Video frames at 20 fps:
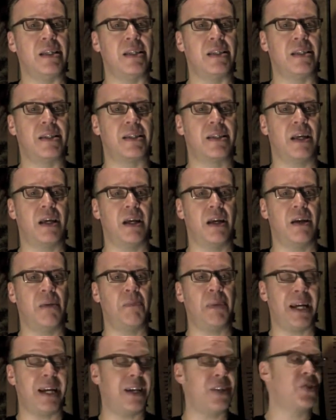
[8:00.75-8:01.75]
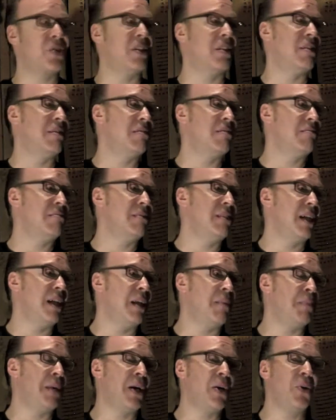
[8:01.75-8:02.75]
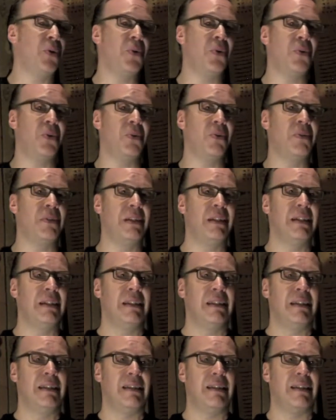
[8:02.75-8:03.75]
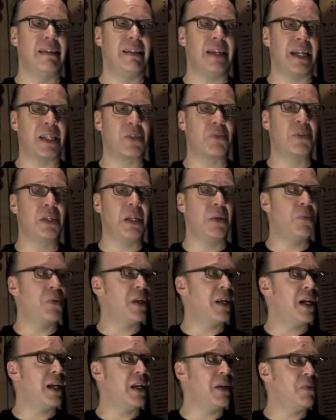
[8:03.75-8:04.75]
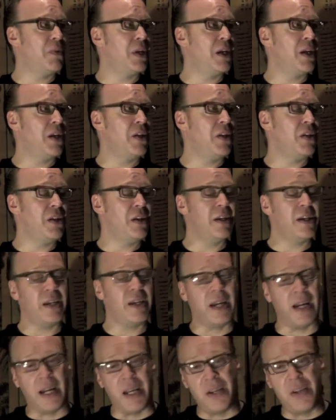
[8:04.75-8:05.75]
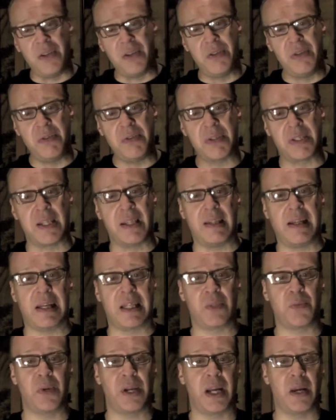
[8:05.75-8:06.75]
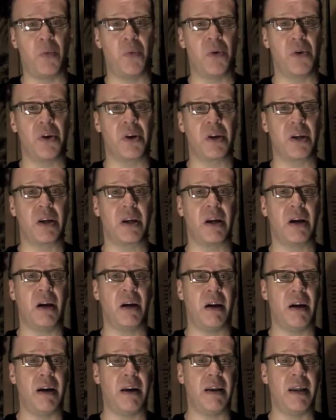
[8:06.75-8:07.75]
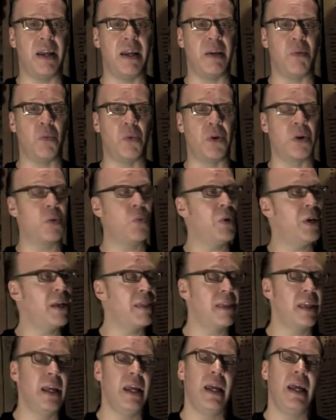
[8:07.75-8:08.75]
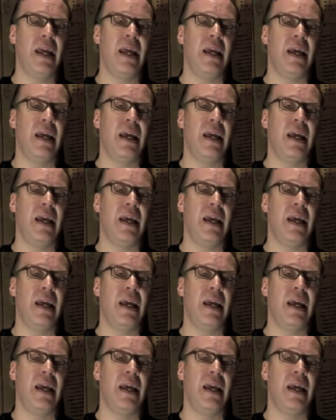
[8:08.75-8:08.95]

is uh, passion, and my whole that's really what I what I I use, and that's what I work on and work with,